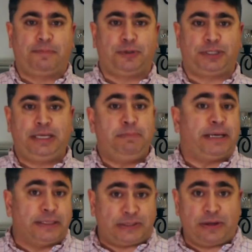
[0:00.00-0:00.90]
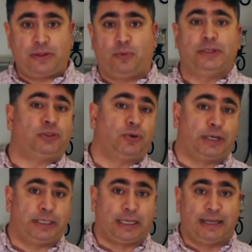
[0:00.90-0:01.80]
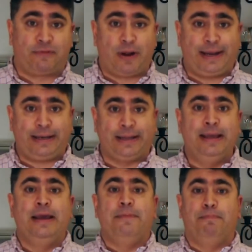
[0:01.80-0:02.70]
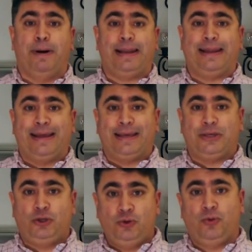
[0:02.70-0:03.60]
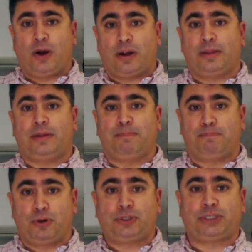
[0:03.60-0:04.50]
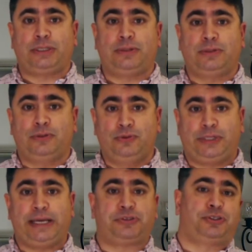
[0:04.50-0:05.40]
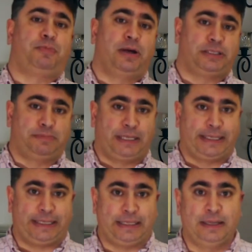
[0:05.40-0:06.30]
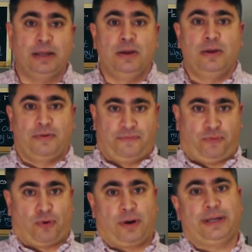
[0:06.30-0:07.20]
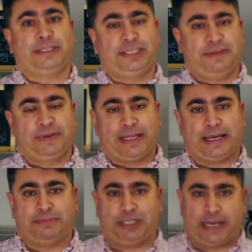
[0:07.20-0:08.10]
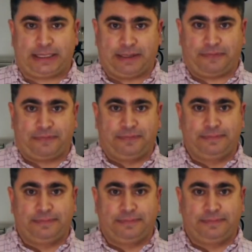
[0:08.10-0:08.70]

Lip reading: your team because they're the ones who are going to deliver on it, but you are the person who takes responsibility for achieving that objective.